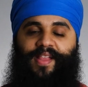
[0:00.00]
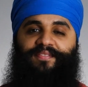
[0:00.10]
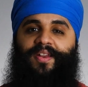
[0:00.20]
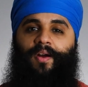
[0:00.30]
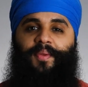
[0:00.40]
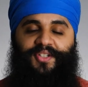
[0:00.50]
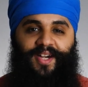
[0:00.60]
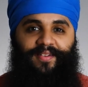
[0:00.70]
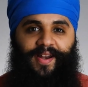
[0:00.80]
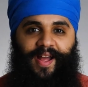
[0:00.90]
for that video on the
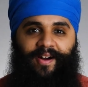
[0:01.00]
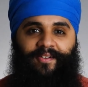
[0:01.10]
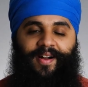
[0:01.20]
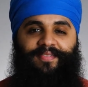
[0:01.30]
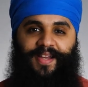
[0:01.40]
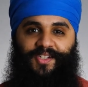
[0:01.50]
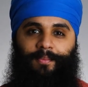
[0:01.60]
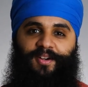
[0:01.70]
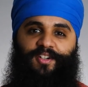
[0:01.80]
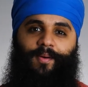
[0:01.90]
screen right now. Thanks
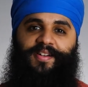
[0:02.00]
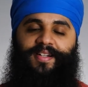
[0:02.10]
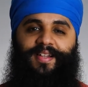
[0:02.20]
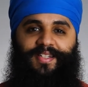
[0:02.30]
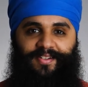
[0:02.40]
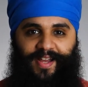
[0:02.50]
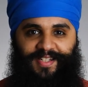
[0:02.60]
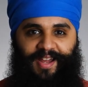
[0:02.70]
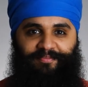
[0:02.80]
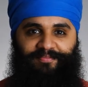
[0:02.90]
so much for watching. I'll see you
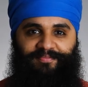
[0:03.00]
next time.